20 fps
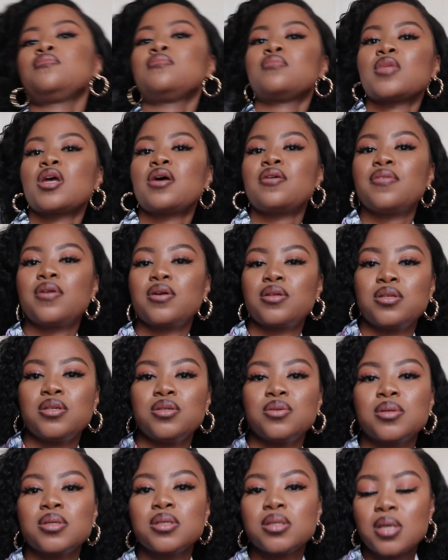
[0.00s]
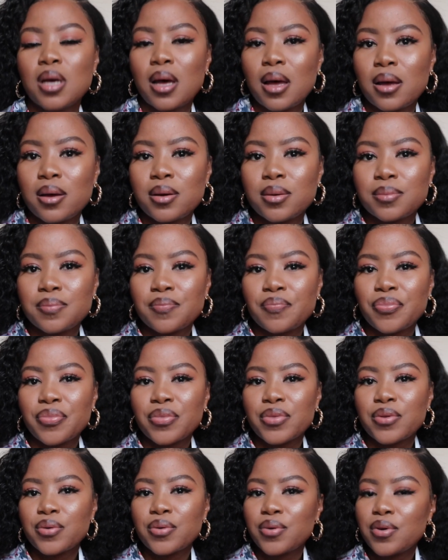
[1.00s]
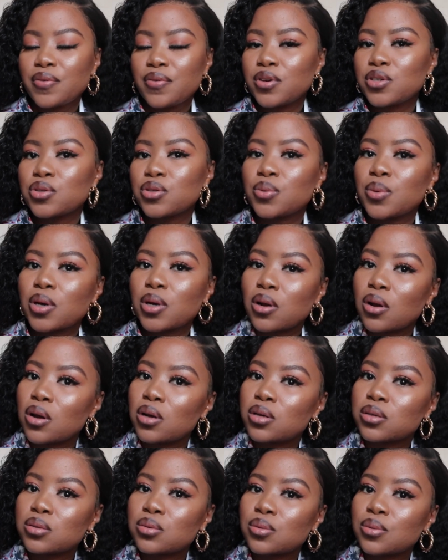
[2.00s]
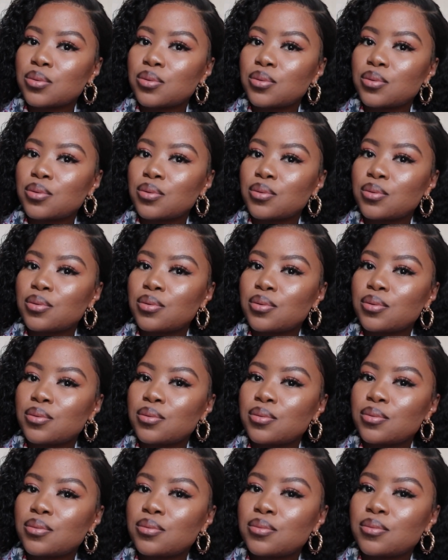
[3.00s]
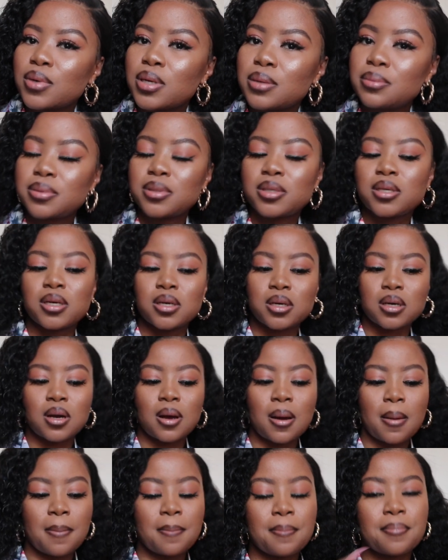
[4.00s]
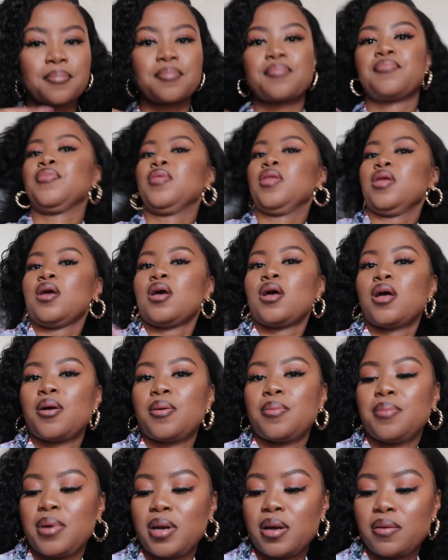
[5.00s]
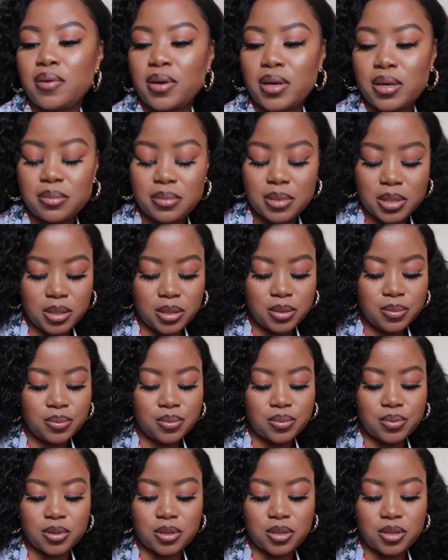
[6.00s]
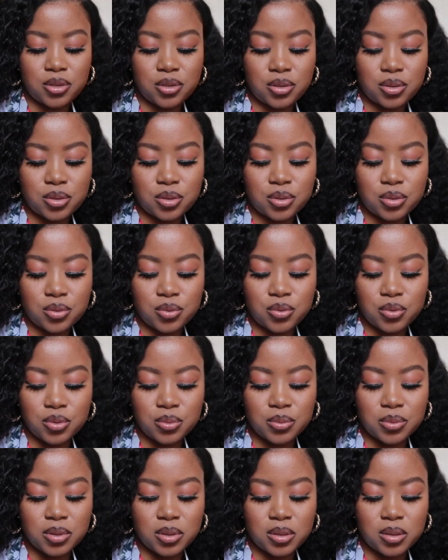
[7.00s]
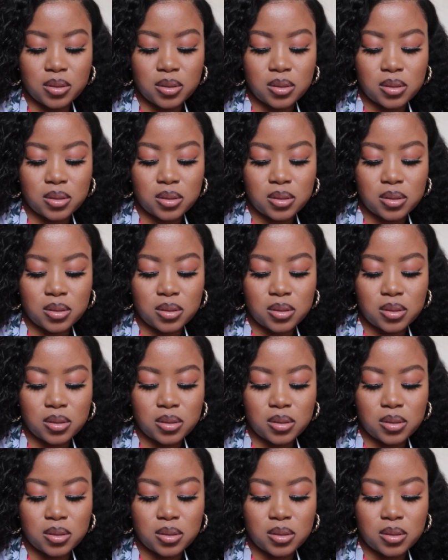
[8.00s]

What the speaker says: I found these ones. Don't know if I should wear gloss or lipstick, but I've lined my lip with just normal